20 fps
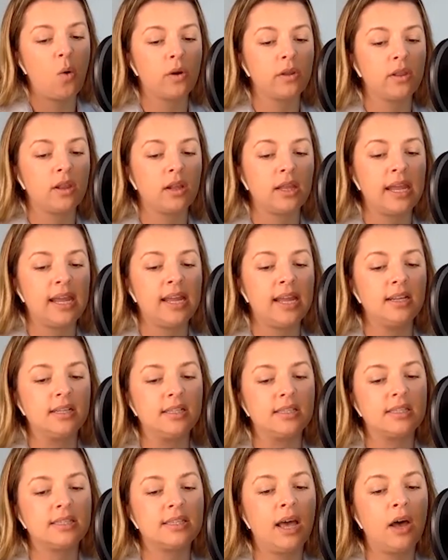or the land
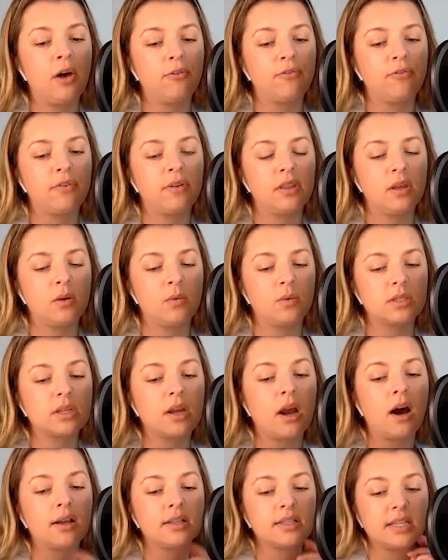itself that was
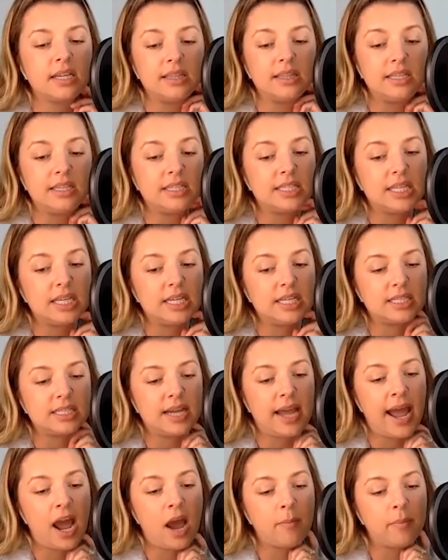causing these things
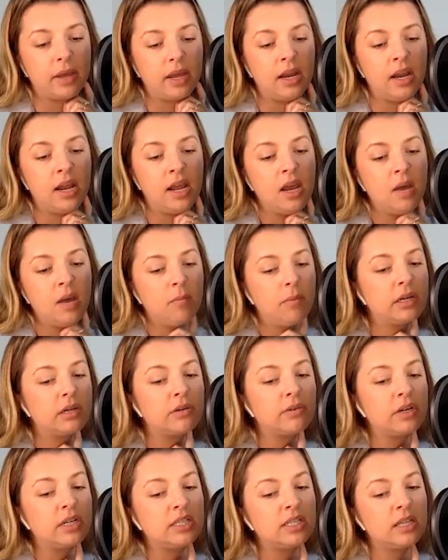to happen, but
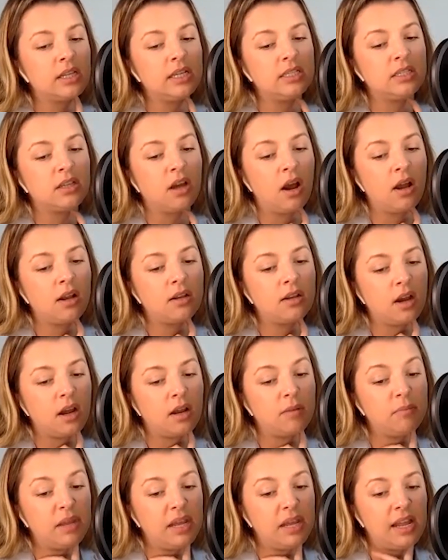it recently dawned
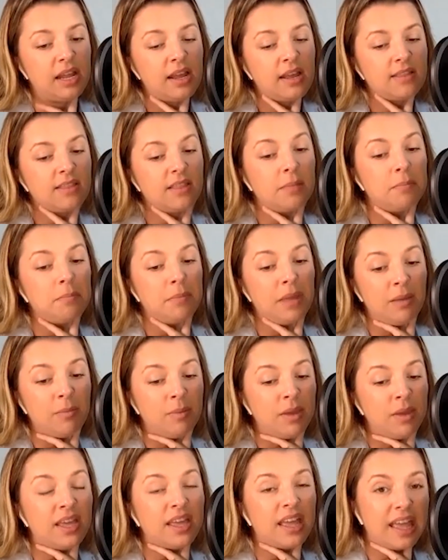on me that
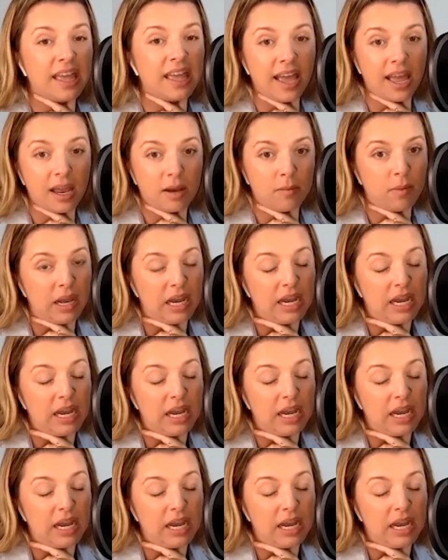maybe it had